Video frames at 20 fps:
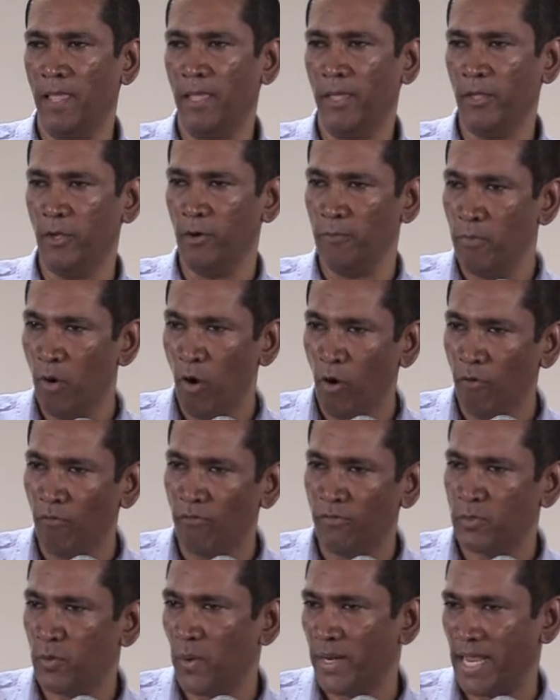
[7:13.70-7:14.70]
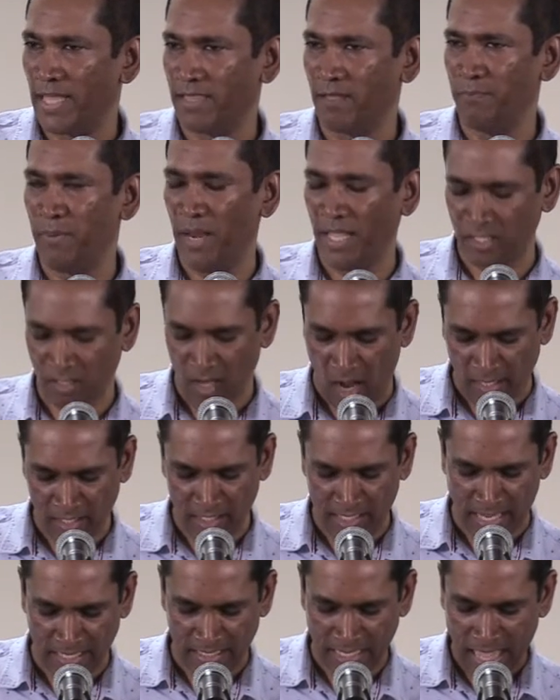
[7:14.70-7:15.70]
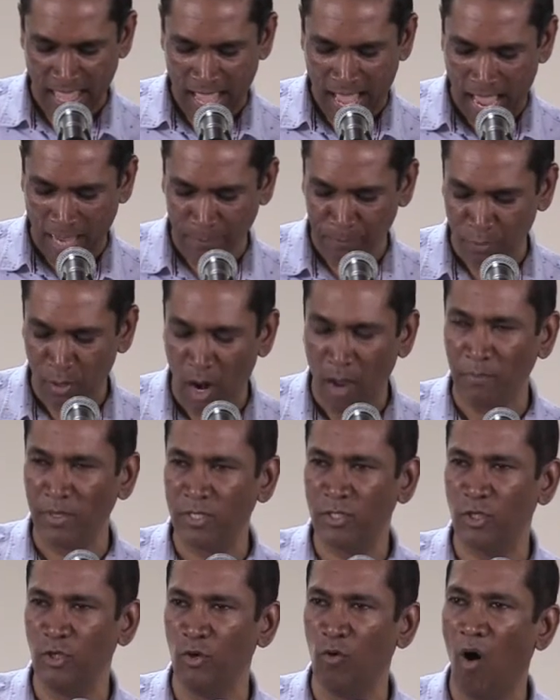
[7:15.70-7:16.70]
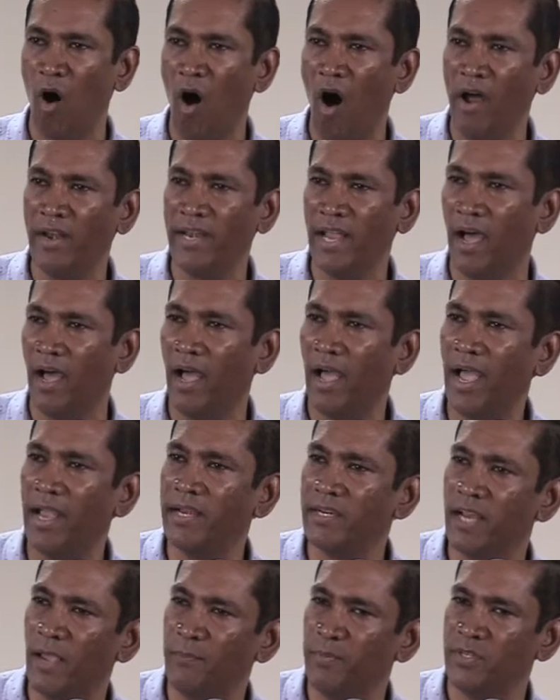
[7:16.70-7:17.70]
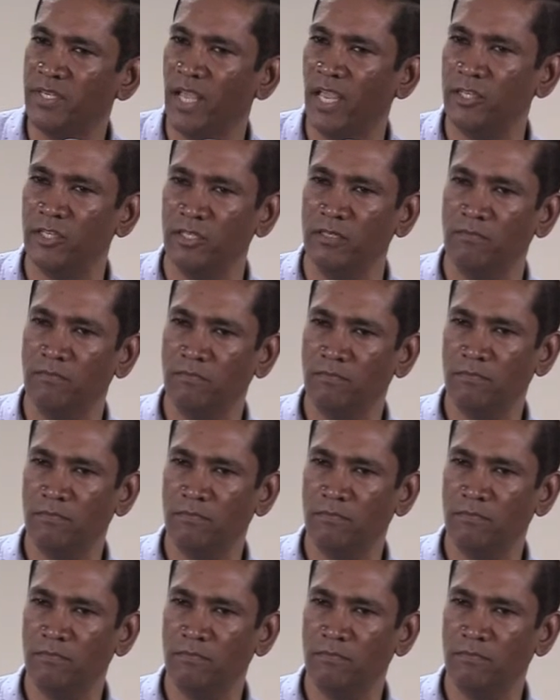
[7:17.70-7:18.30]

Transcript: You move to another place, God says, I promise you honor and reputation.